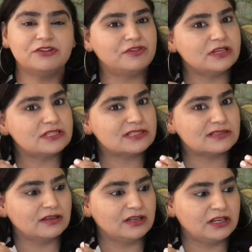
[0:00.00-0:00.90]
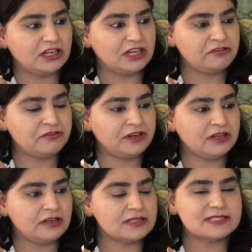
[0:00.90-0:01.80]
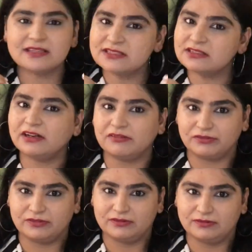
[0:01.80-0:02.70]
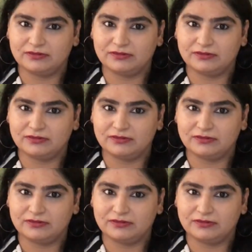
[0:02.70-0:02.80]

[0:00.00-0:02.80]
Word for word: if he's if he is sensitive